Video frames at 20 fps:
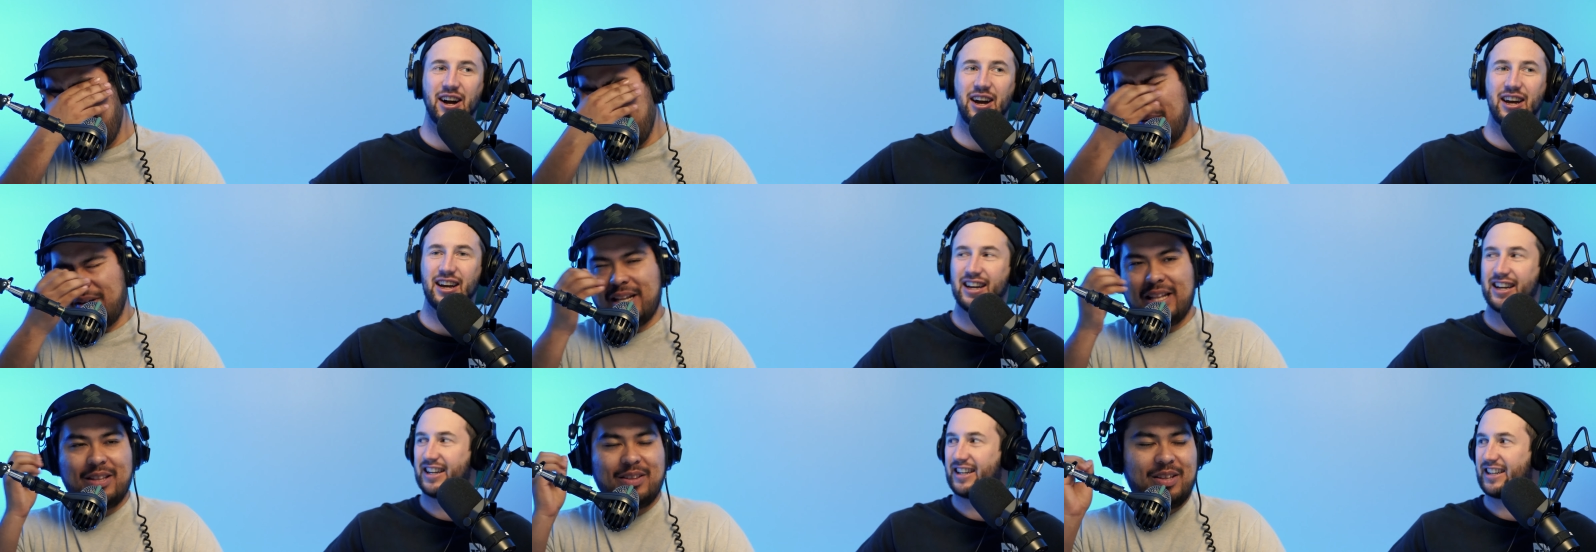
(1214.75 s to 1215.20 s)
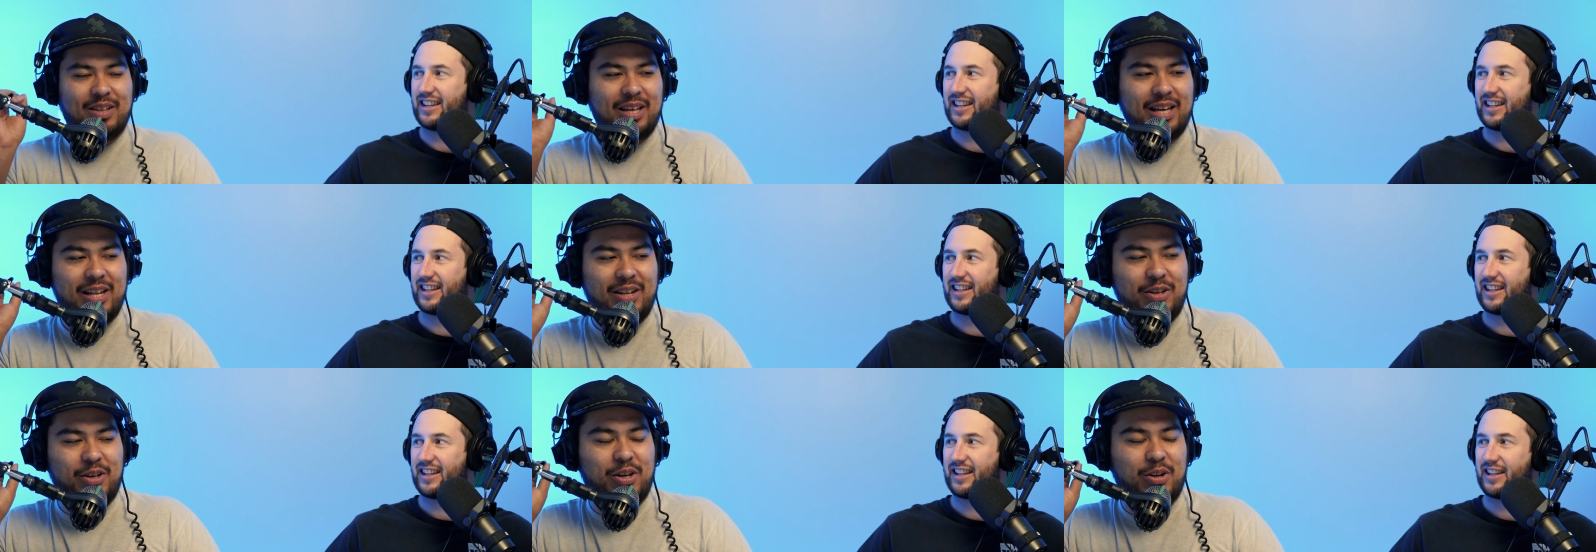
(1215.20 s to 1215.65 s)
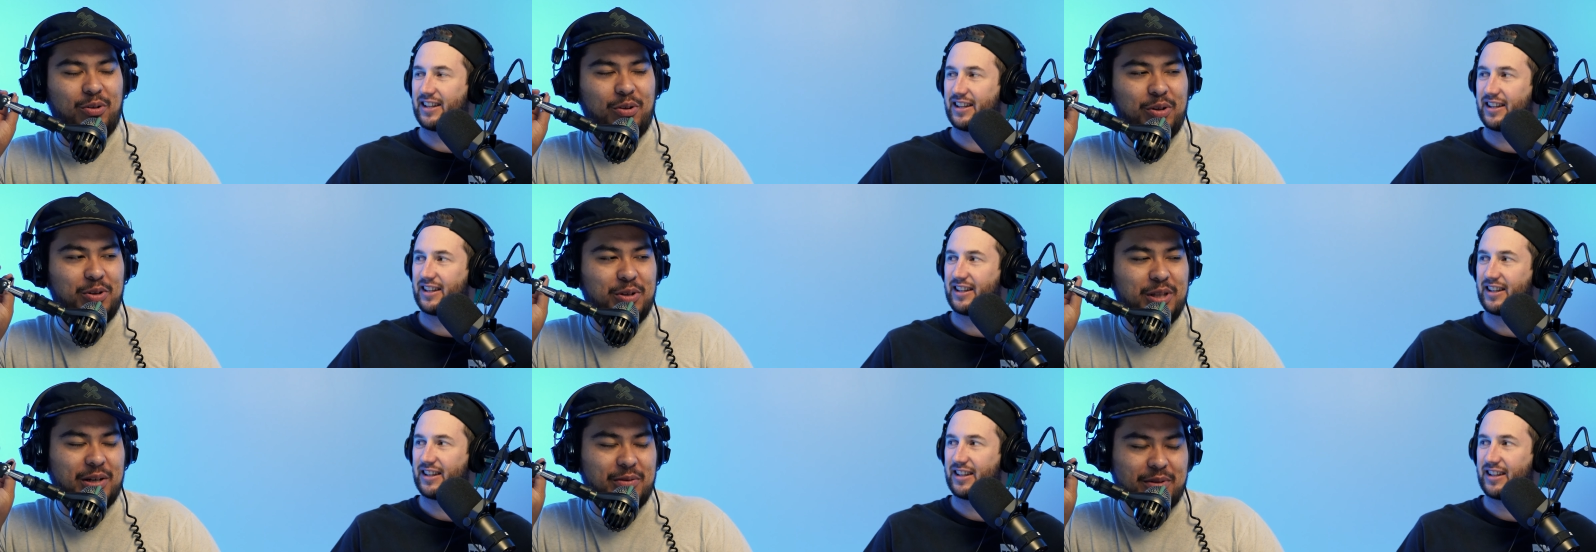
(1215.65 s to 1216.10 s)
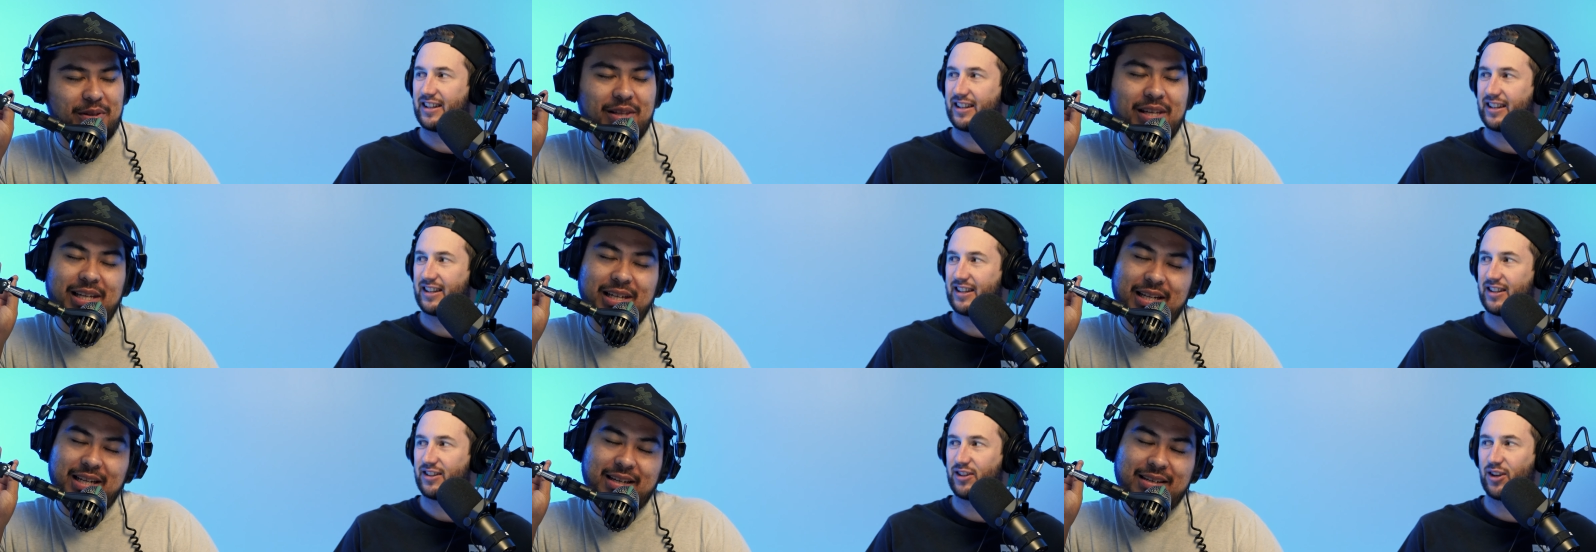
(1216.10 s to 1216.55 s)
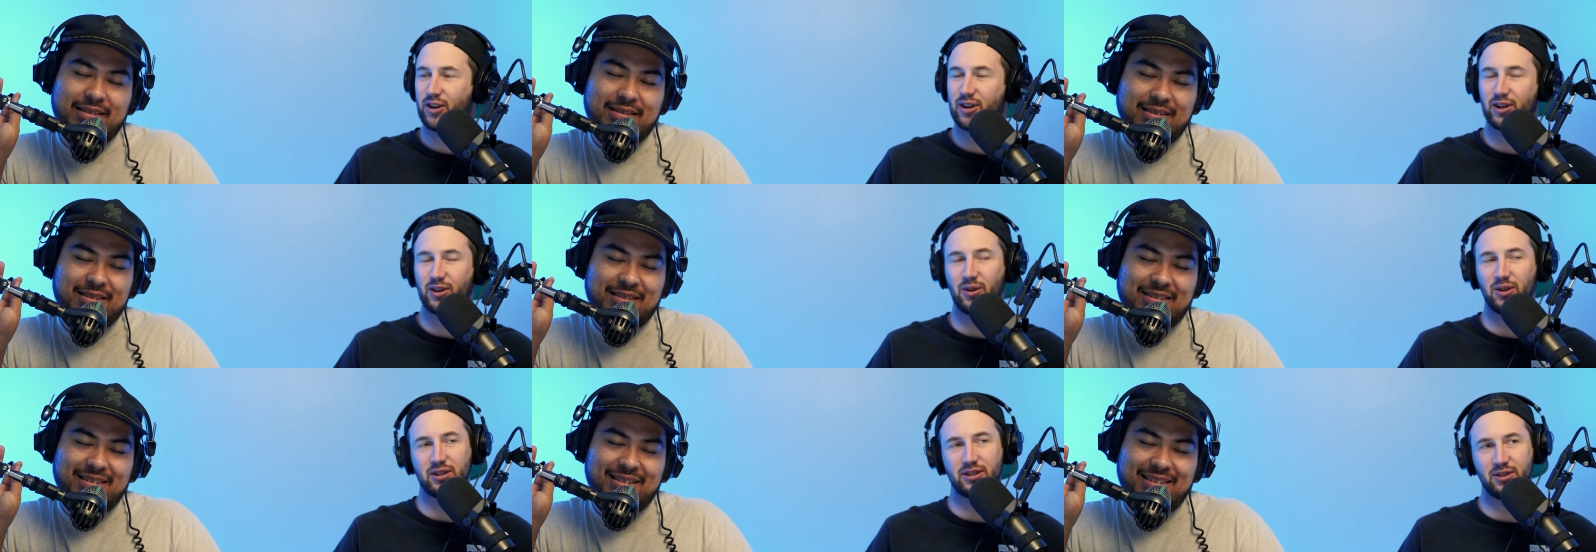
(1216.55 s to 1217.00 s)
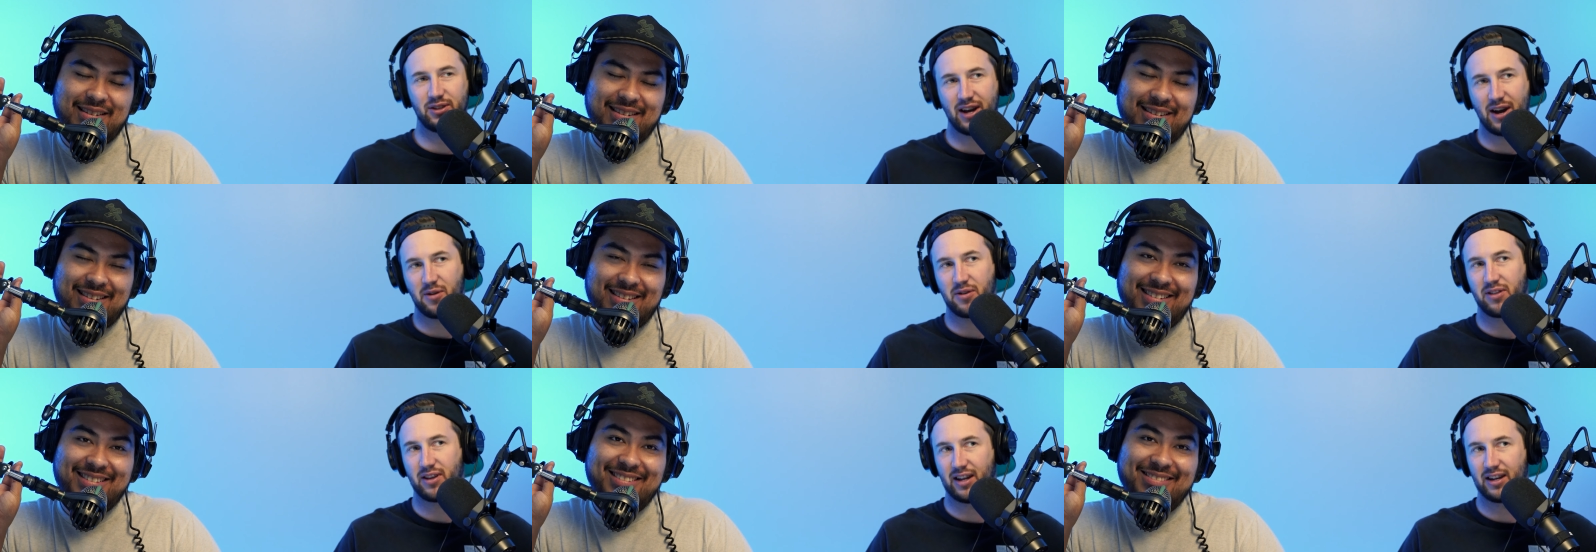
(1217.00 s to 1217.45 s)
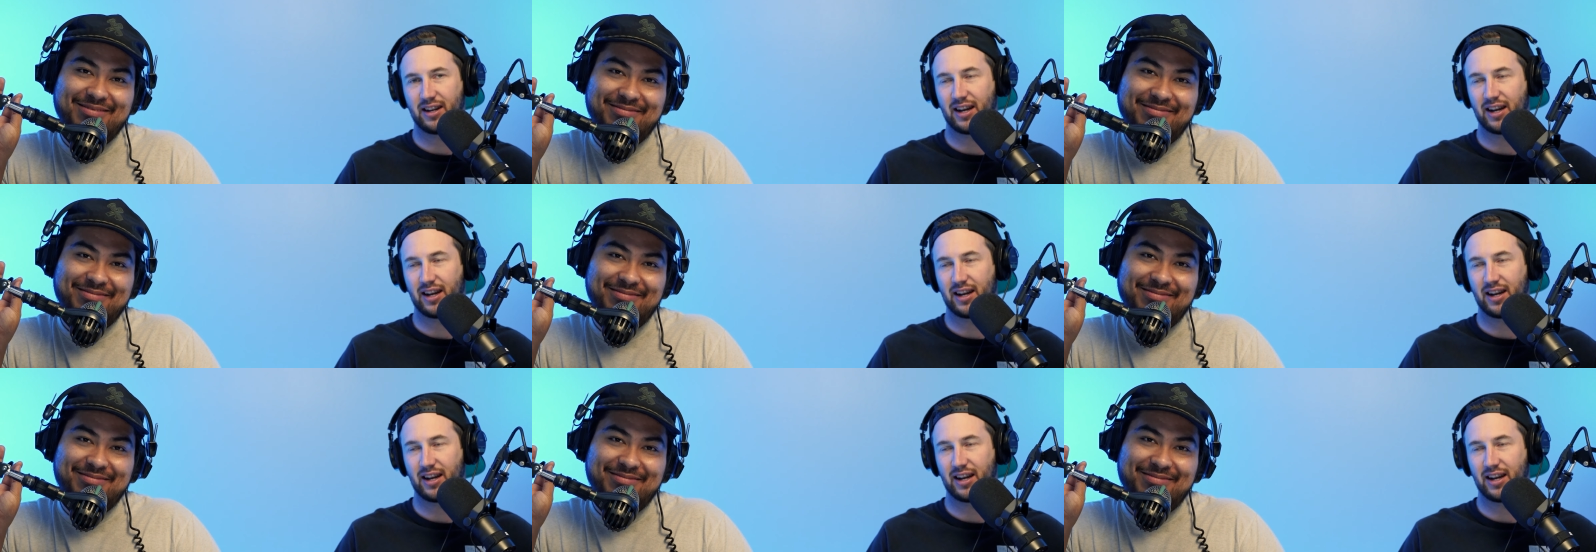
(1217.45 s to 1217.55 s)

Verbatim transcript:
Speaker 1: Wait a minute. And you can only do that with the index. You
Speaker 2: can only do that with the